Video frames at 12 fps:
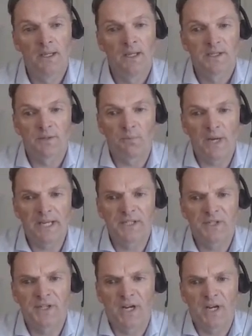So where
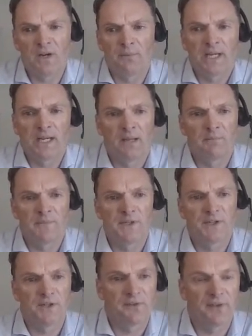to start when it
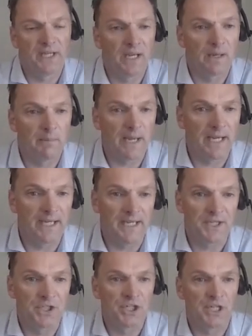comes to thinking about
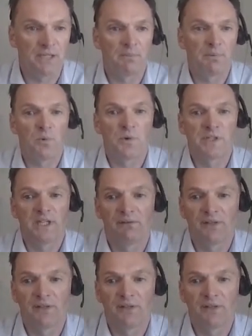ESG reporting for